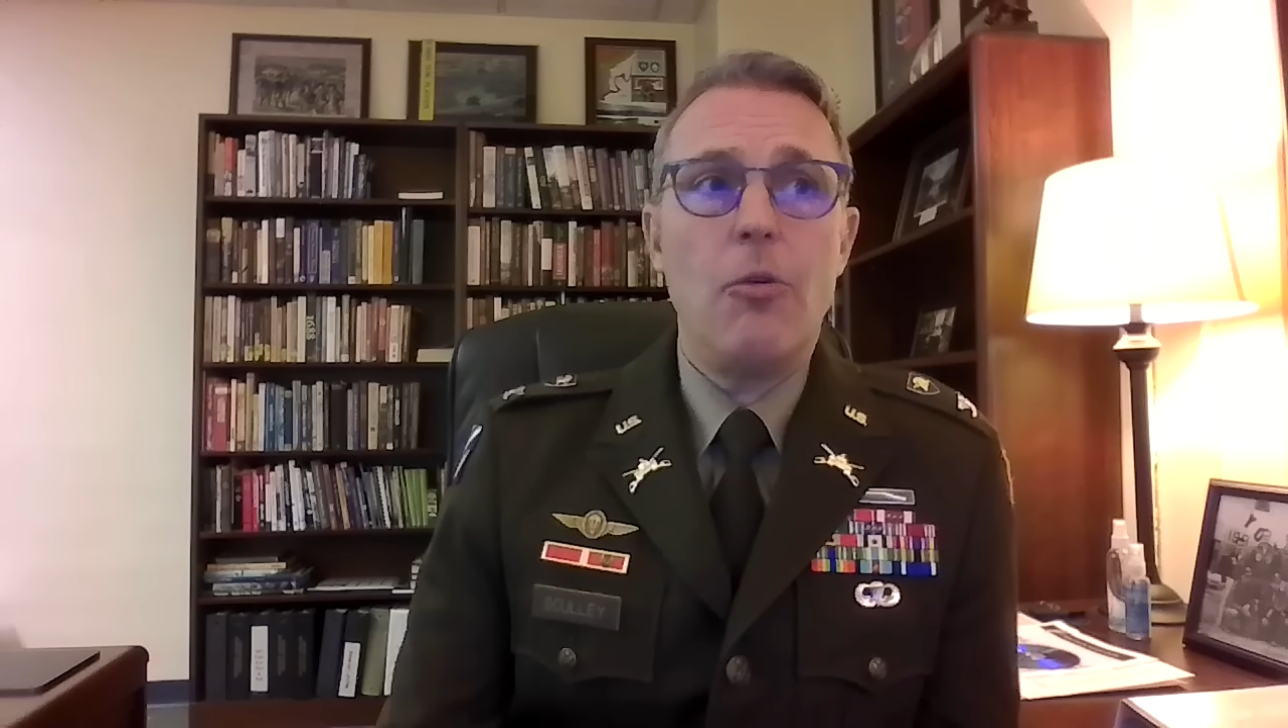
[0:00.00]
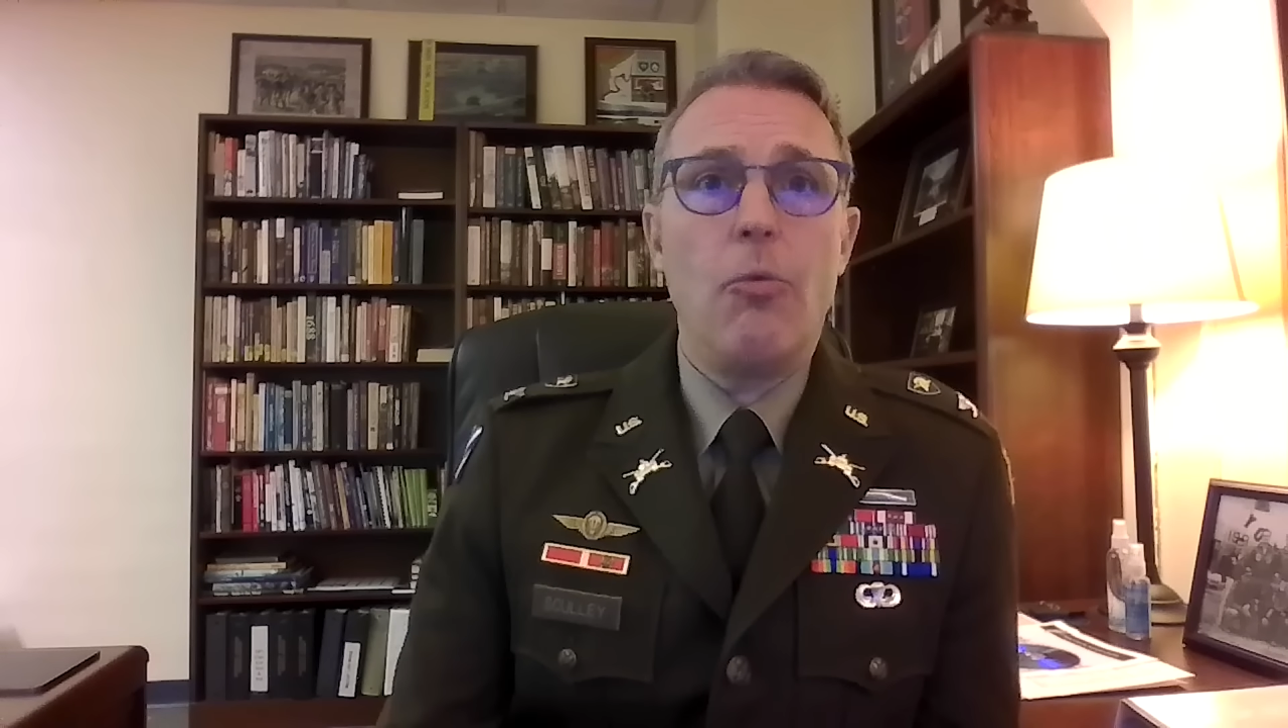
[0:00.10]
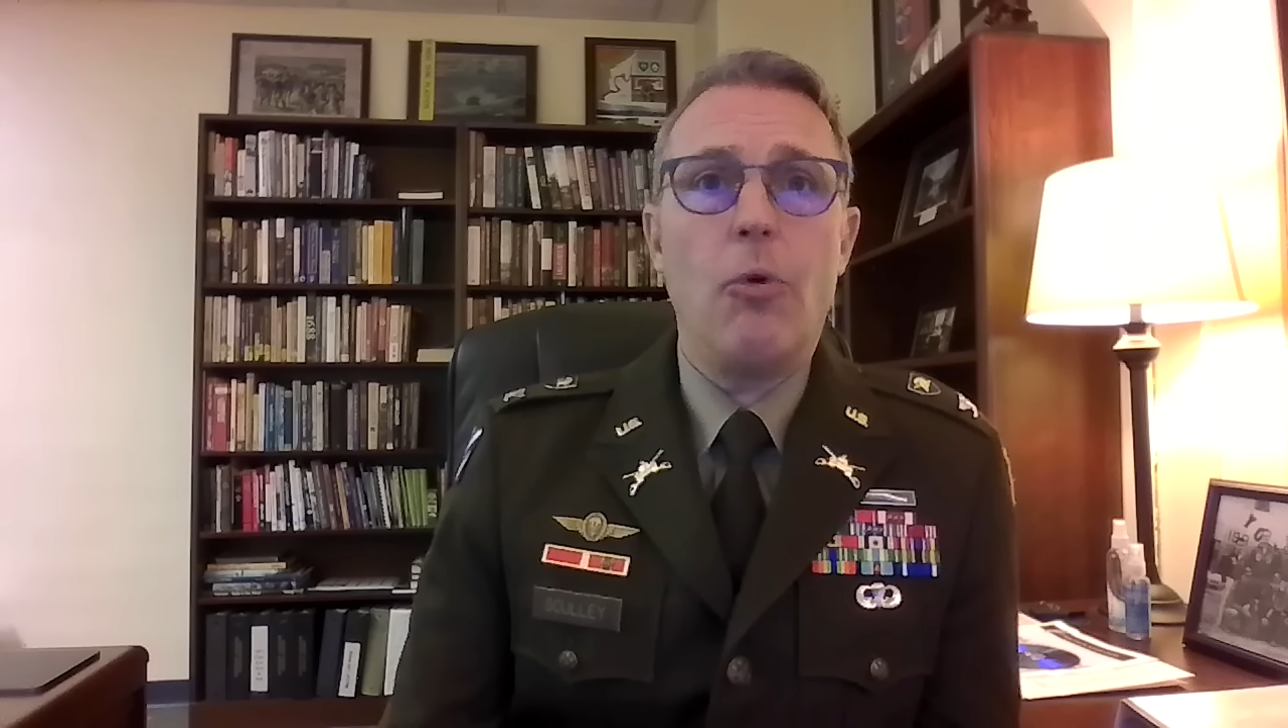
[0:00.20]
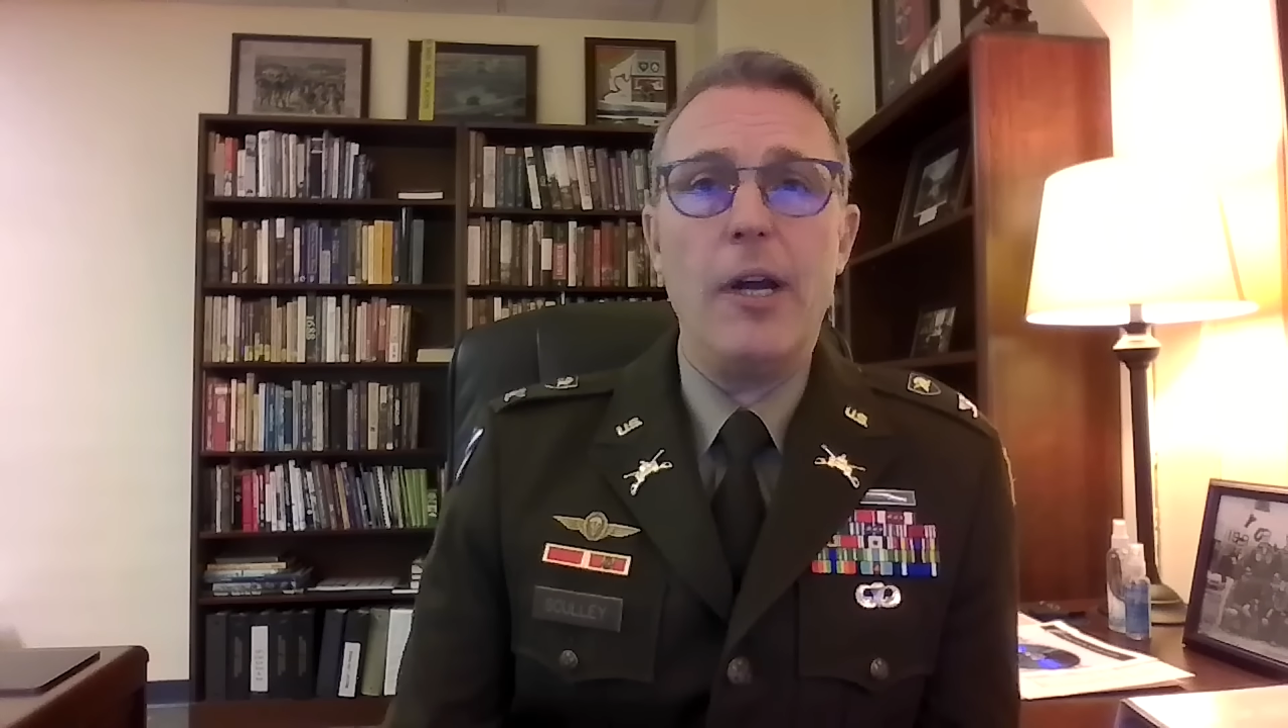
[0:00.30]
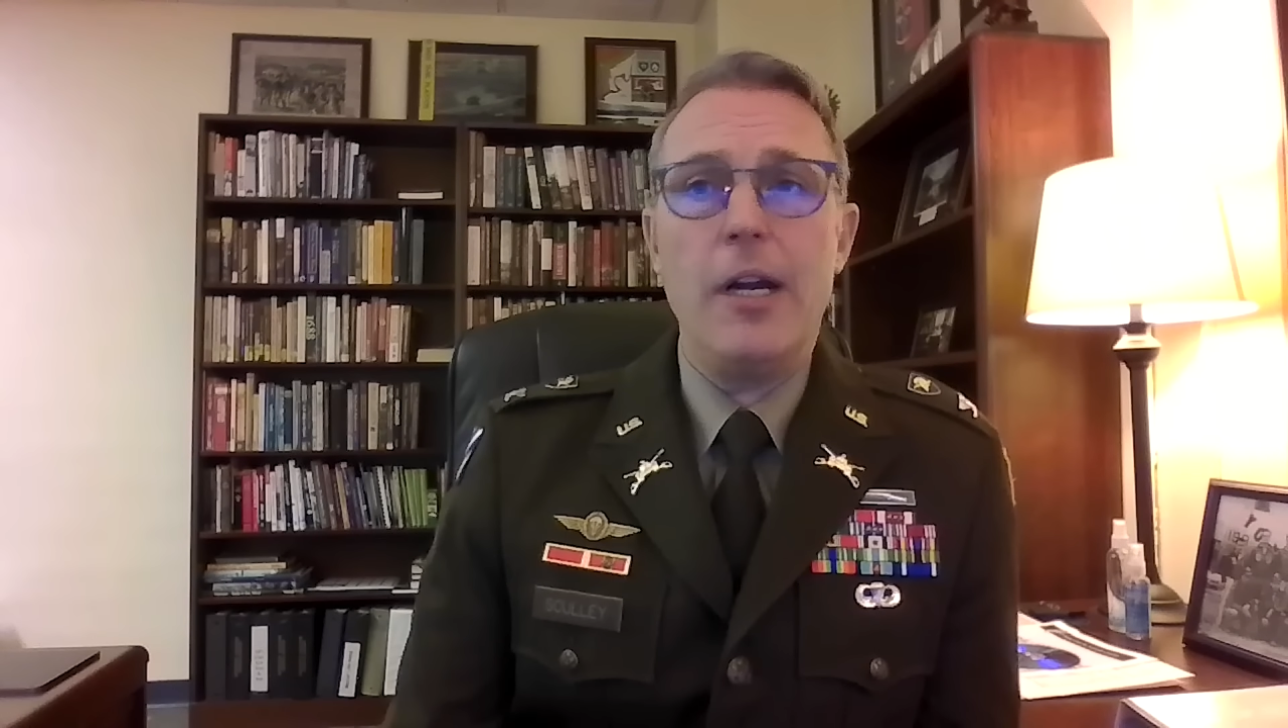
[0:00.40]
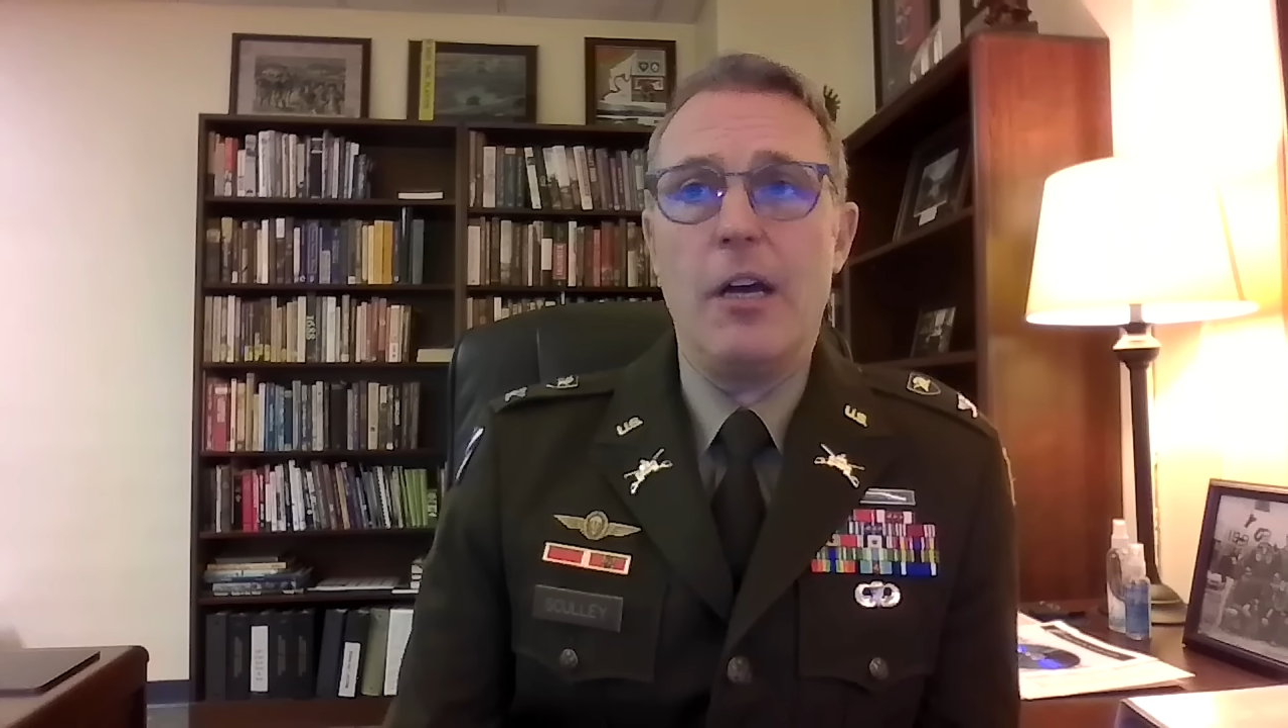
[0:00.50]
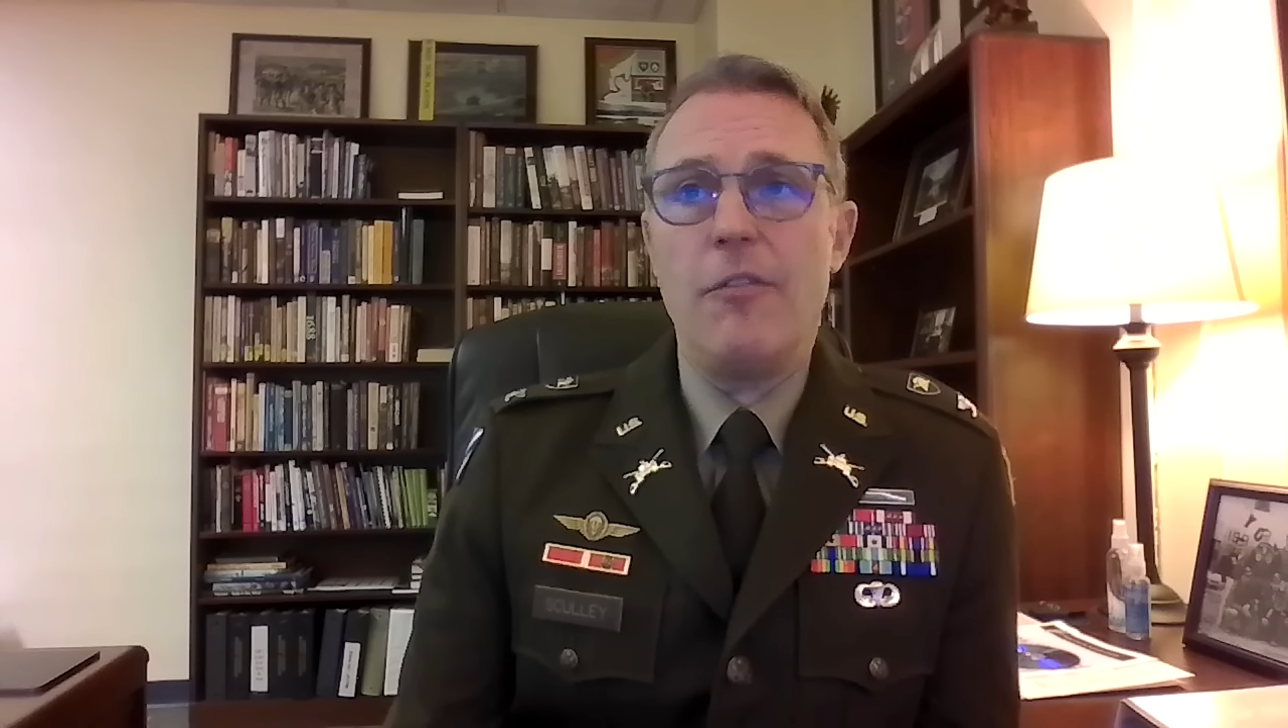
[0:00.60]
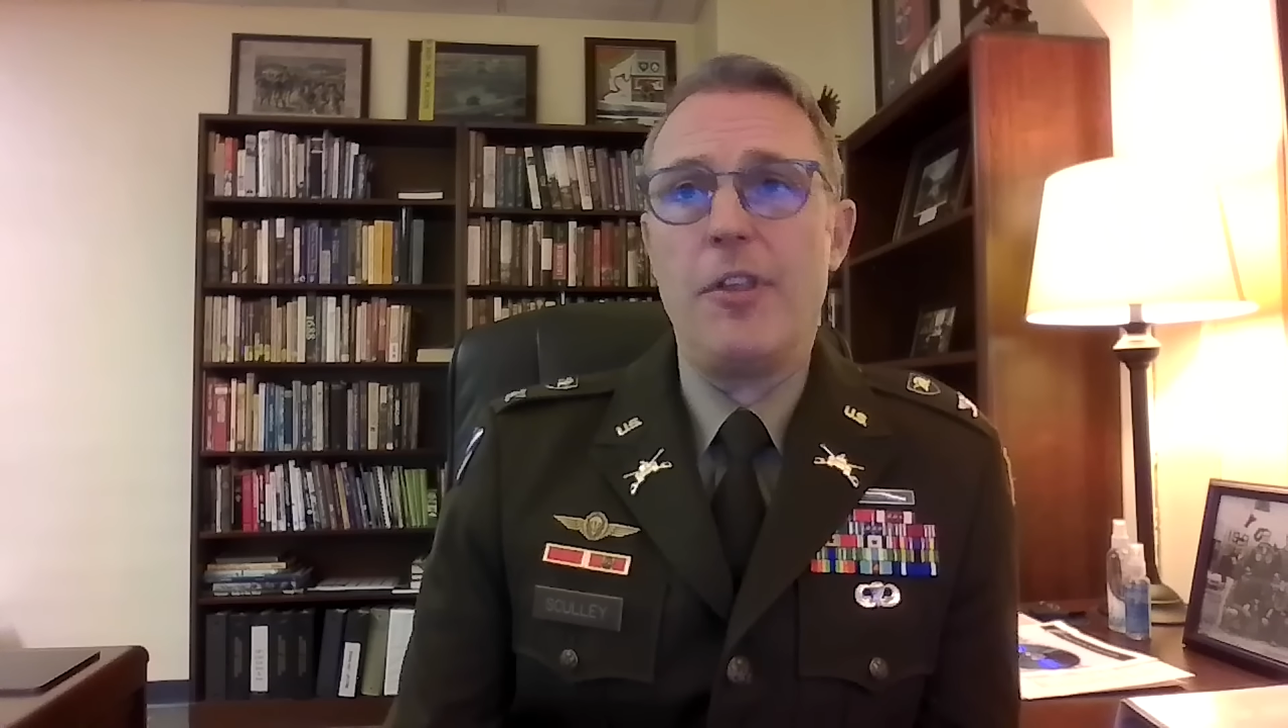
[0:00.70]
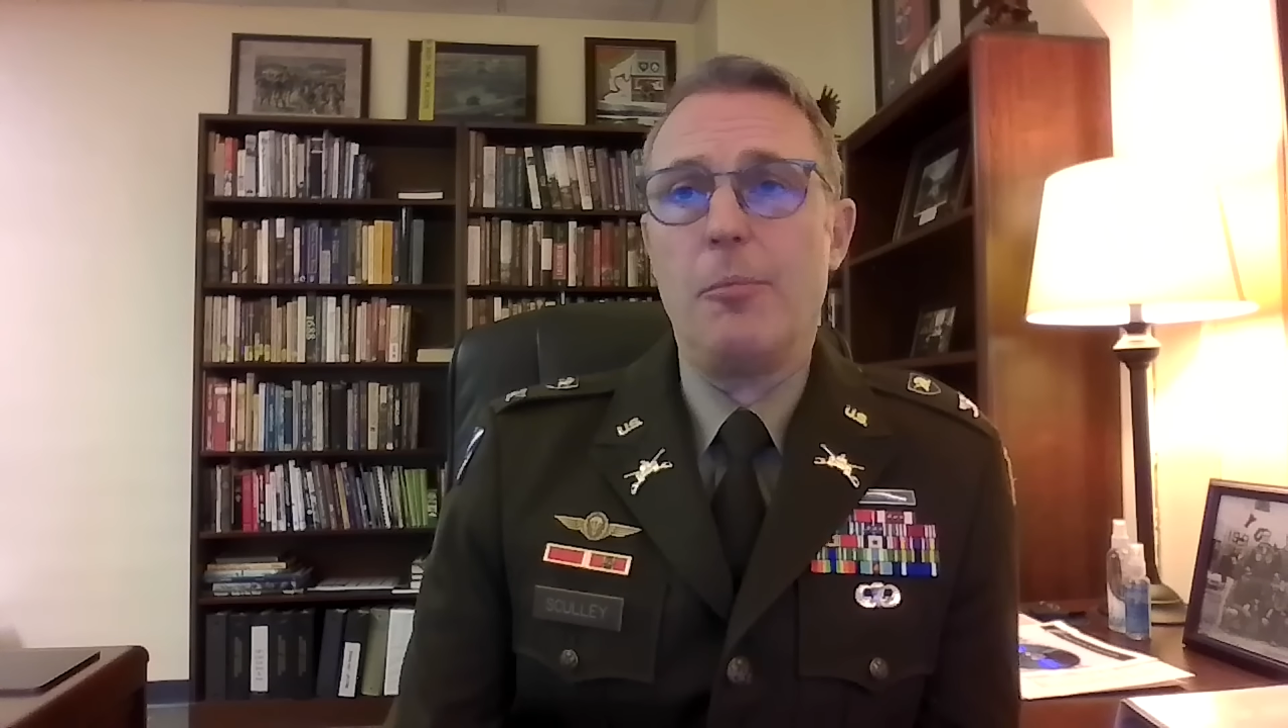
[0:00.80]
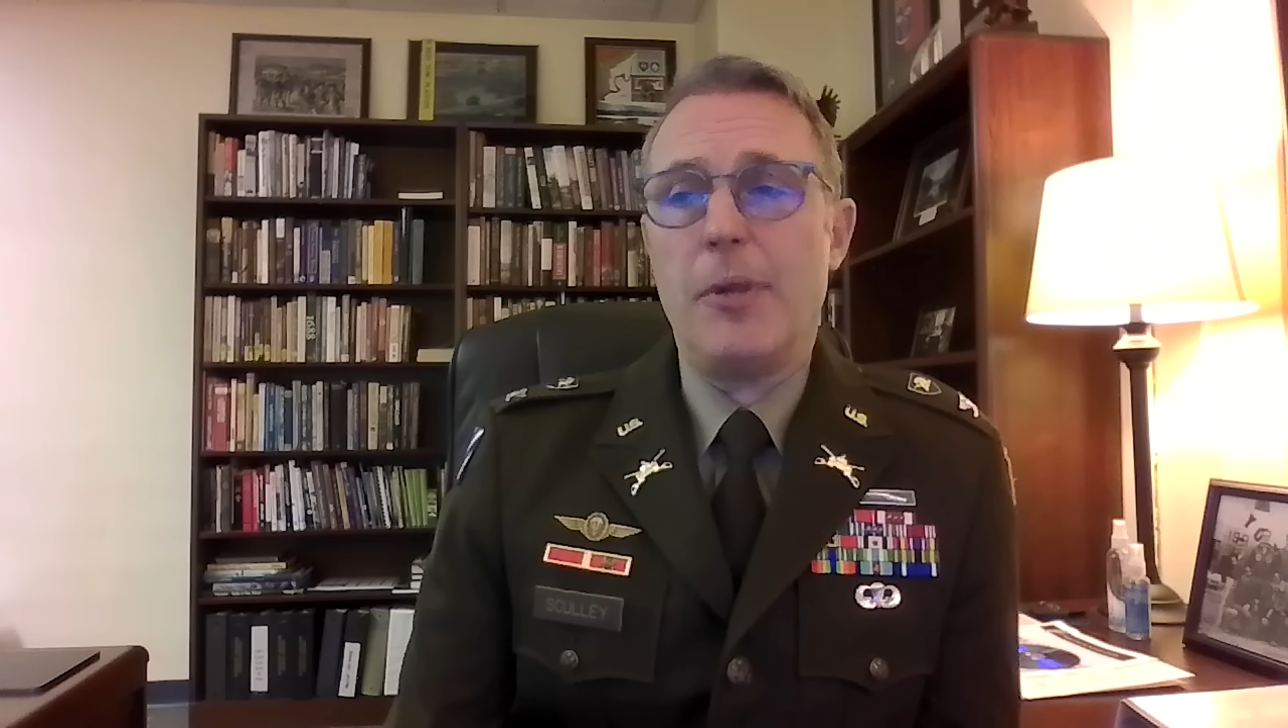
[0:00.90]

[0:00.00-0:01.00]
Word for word: one of the